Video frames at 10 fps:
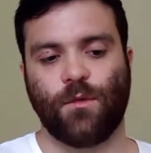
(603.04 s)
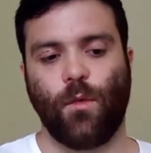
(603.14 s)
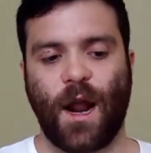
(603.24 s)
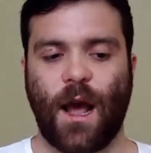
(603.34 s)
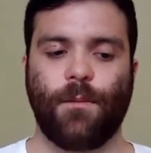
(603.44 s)

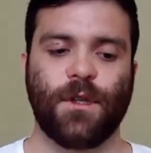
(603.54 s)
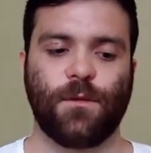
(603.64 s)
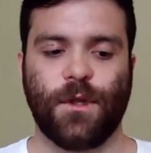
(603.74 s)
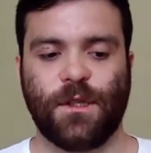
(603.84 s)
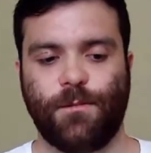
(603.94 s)
what happens
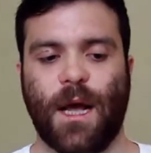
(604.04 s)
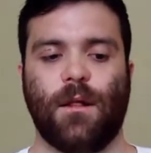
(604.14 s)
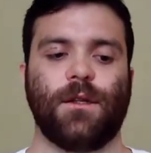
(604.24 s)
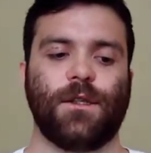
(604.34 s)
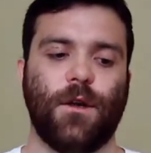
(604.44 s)
when this
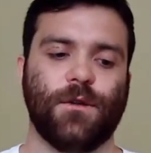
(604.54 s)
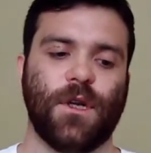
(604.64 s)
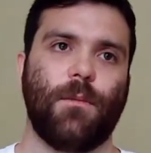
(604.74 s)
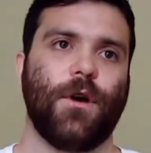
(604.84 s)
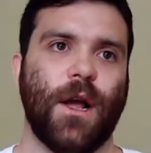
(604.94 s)
balance goes
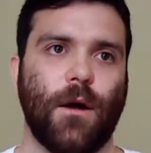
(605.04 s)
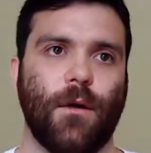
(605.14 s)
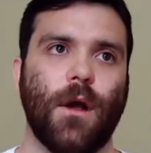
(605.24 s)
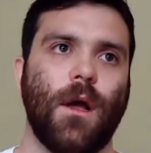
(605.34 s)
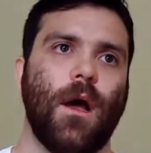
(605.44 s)
up or
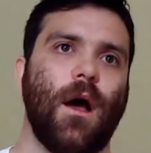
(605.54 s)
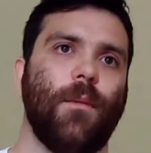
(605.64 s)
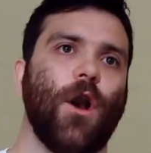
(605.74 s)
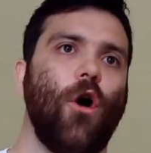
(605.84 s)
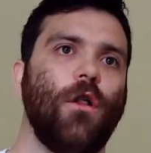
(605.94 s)
down,
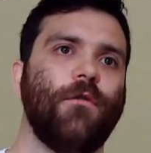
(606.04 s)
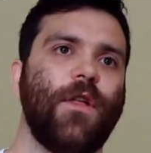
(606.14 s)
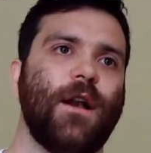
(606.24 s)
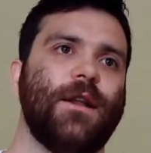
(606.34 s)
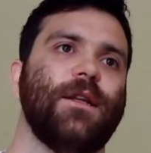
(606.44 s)
and all of
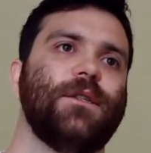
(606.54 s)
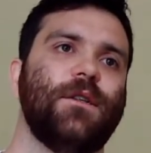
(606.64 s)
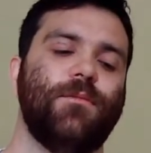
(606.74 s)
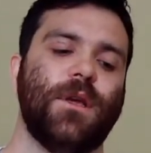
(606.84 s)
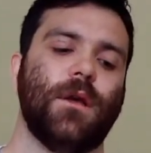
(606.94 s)
that needs to
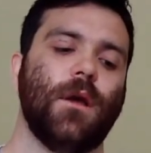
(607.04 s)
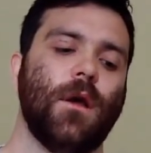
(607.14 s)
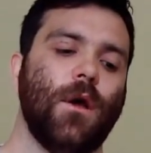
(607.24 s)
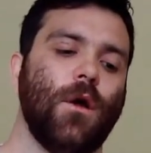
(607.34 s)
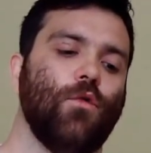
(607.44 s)
be
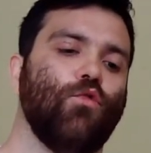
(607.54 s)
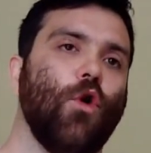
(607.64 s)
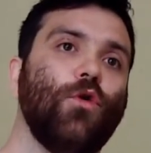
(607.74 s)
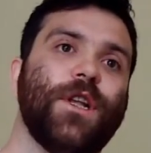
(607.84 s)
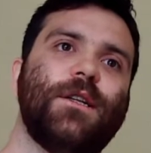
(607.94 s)

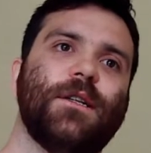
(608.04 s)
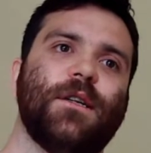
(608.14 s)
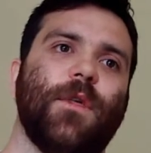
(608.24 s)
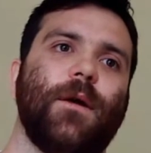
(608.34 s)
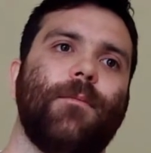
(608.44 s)
rolled into
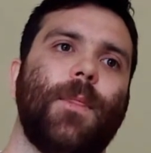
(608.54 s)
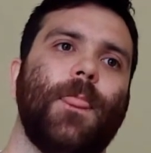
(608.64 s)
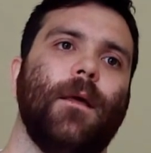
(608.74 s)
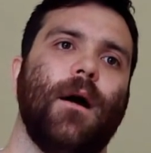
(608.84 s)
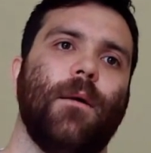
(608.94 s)
something.
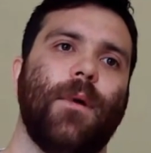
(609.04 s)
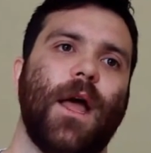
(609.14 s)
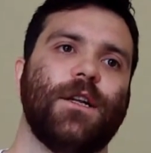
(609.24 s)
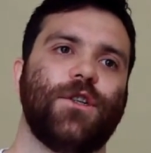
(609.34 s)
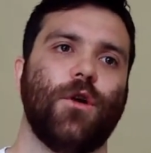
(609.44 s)

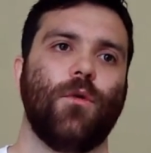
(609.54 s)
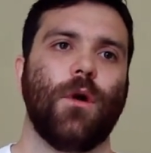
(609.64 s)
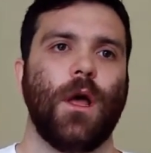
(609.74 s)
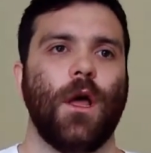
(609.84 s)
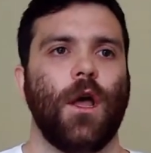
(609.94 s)
And
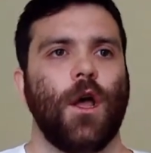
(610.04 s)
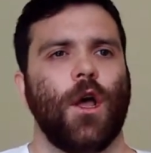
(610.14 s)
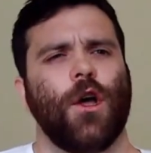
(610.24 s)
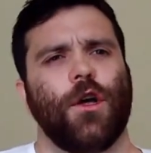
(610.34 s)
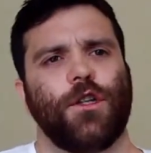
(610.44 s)
so
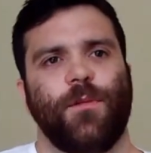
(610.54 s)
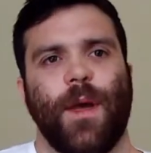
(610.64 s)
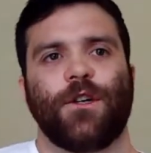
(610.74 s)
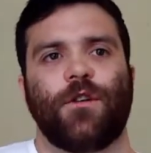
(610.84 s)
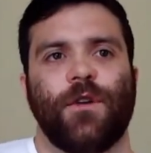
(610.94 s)

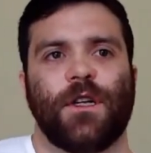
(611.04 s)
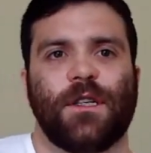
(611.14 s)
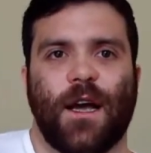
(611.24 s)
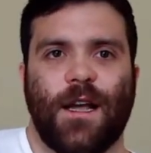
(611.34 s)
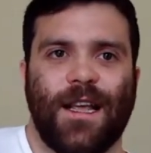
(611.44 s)
domain-driven
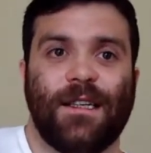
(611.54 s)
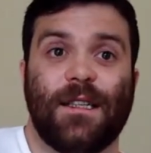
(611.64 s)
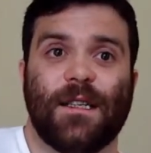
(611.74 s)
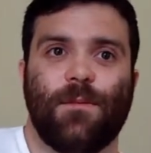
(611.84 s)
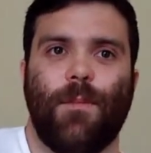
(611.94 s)
design is
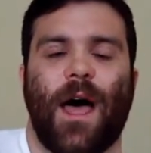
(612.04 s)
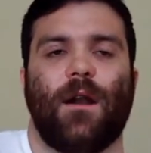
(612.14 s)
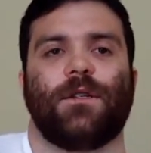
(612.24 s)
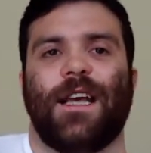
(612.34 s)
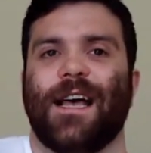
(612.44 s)
this
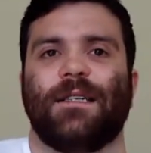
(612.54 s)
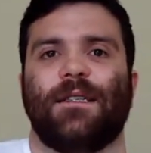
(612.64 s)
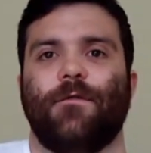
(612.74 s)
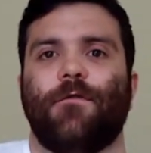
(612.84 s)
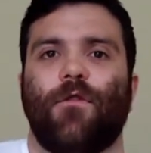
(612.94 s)

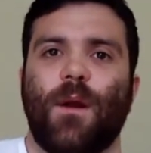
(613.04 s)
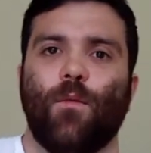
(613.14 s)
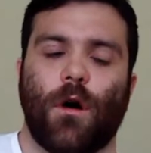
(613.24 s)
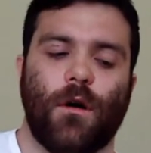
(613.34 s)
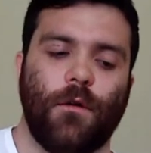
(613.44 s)
battle-tested
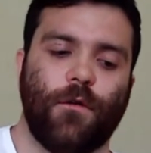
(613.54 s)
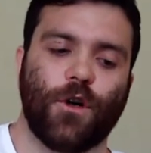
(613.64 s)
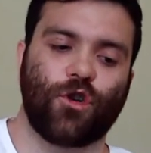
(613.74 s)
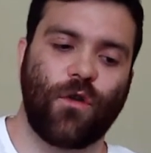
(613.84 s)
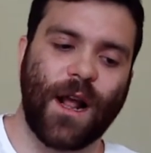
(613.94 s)
framework for
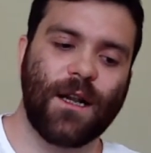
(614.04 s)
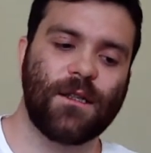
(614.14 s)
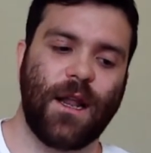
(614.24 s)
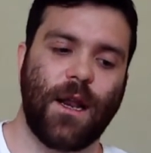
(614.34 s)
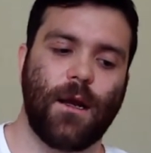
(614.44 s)

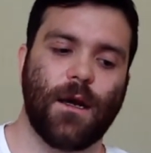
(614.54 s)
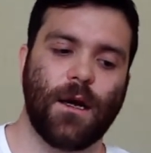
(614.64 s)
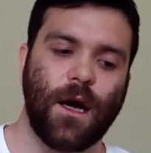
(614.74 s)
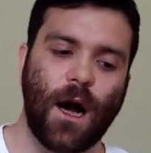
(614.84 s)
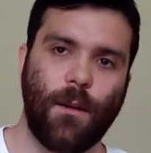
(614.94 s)
translating
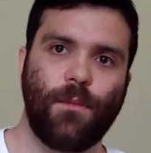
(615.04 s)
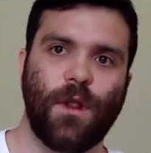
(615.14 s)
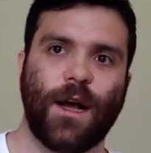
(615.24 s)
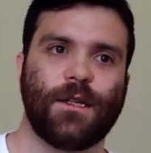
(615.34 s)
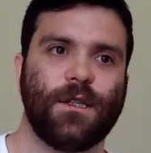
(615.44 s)

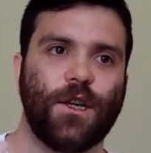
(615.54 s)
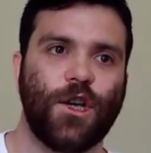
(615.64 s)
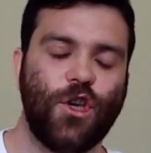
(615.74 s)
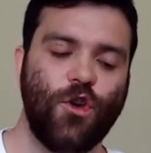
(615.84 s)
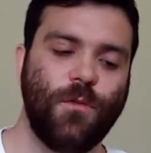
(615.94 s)
complex
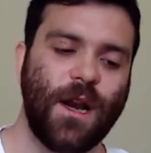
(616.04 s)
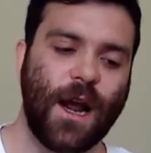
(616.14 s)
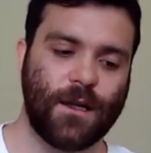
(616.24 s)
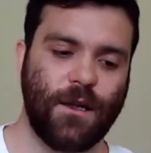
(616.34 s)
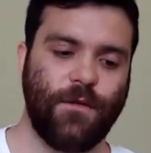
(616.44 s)
human
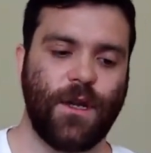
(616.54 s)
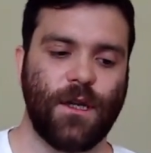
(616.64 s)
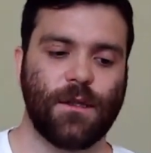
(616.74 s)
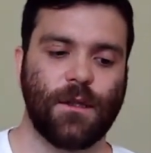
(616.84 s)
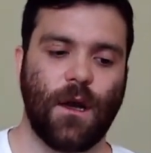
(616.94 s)

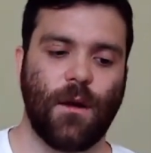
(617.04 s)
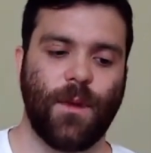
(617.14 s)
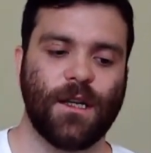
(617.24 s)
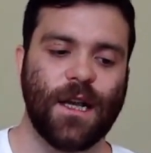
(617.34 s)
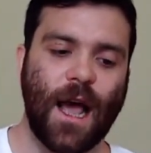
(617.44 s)
activities
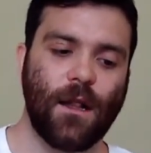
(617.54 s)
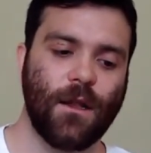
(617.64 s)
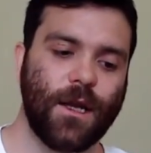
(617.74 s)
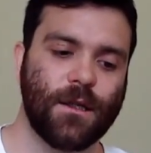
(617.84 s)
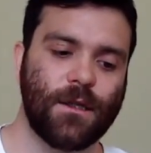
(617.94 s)
into elegant